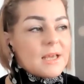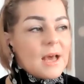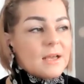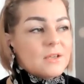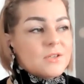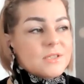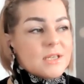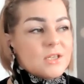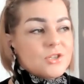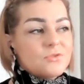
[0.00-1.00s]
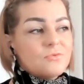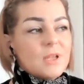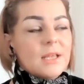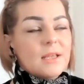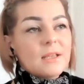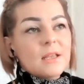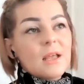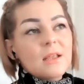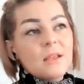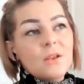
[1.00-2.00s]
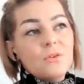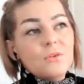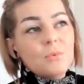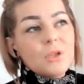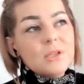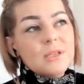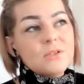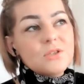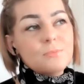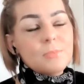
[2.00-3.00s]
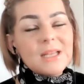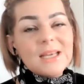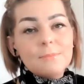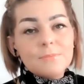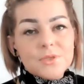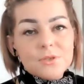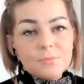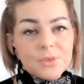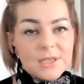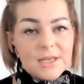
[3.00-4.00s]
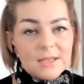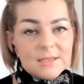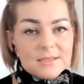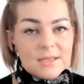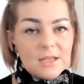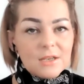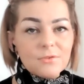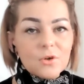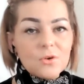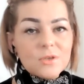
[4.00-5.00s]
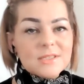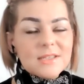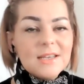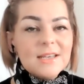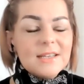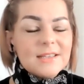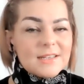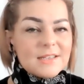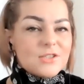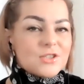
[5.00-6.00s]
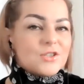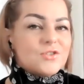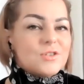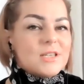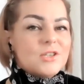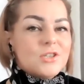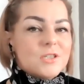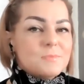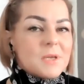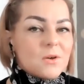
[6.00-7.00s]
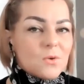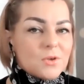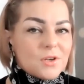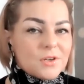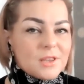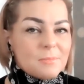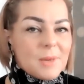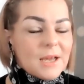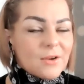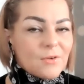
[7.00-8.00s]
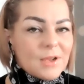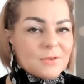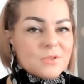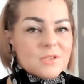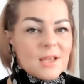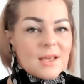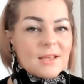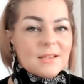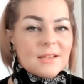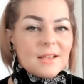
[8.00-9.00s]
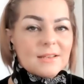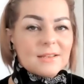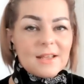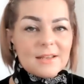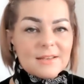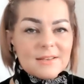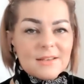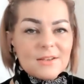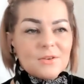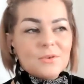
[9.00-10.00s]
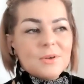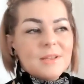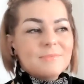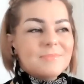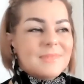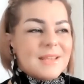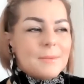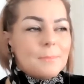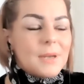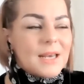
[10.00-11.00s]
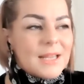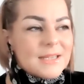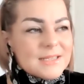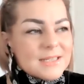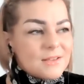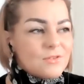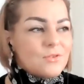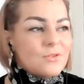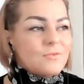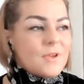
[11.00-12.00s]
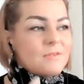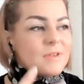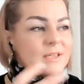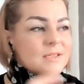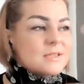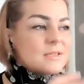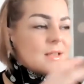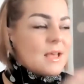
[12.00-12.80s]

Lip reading: accusationary and, you know, wanting to blame somebody else. And of course, that indoctrination has been going on in the background, and you know, implanting through the various